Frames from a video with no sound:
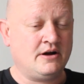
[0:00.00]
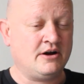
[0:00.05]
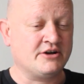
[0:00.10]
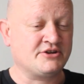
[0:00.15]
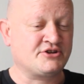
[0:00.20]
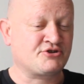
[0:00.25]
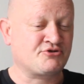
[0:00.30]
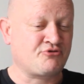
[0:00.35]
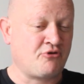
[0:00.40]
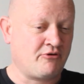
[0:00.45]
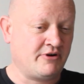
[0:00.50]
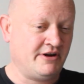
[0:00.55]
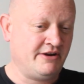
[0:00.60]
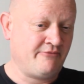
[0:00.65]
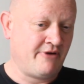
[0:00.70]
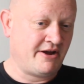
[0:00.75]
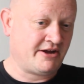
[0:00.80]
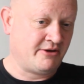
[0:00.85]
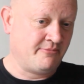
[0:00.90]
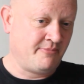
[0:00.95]
I strongly
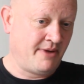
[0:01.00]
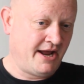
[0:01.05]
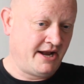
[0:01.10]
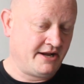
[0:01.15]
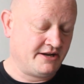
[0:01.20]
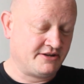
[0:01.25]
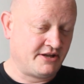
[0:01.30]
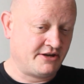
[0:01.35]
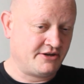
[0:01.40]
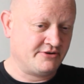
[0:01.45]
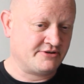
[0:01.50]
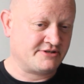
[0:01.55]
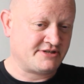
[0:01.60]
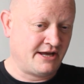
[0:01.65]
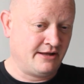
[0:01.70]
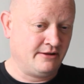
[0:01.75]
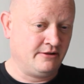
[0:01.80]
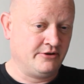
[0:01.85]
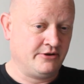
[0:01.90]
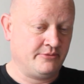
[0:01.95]
recommend that you
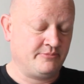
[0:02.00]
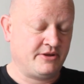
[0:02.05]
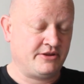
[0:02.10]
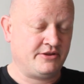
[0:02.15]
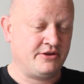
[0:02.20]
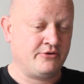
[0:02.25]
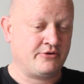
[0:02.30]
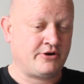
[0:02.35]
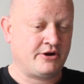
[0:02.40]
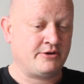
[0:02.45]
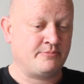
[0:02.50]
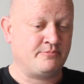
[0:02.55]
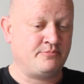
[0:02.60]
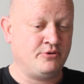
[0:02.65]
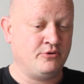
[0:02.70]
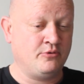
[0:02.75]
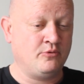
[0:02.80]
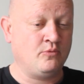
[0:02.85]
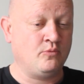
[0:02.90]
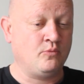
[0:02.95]
tell them that you're going to
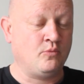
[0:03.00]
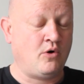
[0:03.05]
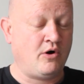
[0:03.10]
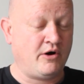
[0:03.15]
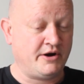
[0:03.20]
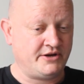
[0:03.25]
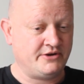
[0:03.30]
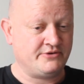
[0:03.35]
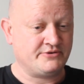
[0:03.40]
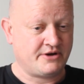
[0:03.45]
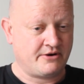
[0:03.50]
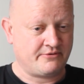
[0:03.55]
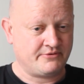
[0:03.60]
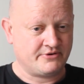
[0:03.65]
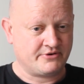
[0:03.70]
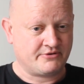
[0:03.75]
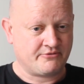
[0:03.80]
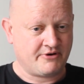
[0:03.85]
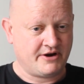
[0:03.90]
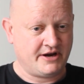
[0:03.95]
put why you
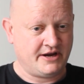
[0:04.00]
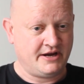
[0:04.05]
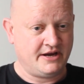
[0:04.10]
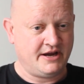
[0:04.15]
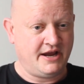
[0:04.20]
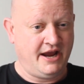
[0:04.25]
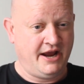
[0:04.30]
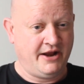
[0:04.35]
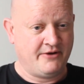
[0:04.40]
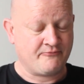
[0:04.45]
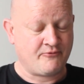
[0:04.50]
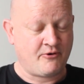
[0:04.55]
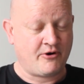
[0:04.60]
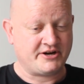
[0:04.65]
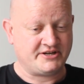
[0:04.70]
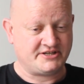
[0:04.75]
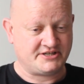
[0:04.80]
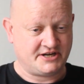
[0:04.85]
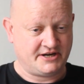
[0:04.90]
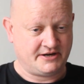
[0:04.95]
don't agree in
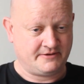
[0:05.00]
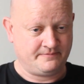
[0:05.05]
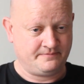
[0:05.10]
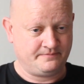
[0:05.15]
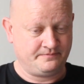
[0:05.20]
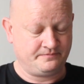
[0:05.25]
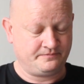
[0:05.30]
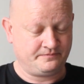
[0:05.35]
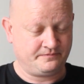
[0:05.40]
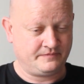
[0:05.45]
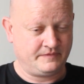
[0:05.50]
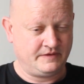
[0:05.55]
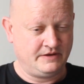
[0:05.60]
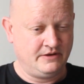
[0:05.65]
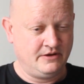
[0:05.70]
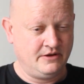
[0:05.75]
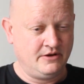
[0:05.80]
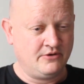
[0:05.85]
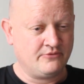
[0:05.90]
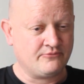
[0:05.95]
writing
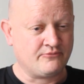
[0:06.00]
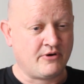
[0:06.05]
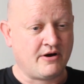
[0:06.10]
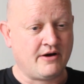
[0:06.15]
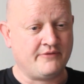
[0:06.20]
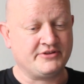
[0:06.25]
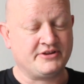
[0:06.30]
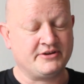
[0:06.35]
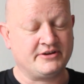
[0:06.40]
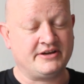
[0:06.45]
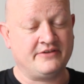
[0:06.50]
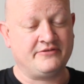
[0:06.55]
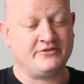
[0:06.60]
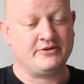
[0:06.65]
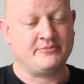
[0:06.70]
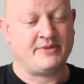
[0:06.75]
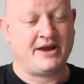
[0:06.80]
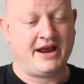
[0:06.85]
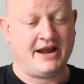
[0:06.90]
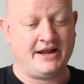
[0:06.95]
rather than giving
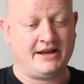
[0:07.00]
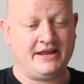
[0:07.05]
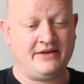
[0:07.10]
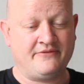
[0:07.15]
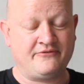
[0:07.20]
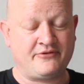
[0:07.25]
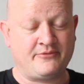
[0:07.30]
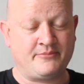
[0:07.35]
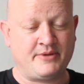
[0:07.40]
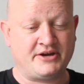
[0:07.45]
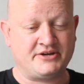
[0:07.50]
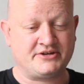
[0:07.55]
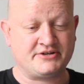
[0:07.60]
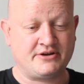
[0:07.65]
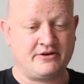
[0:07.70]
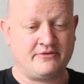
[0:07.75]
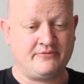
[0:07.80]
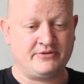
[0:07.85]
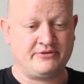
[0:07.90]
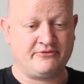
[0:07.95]
them any
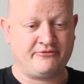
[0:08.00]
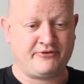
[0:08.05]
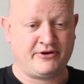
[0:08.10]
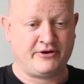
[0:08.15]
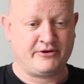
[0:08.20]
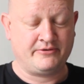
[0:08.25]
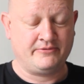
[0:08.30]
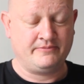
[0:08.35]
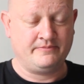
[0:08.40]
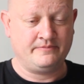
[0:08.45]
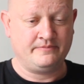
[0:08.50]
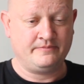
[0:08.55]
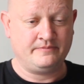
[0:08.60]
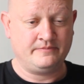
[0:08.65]
information over the phone.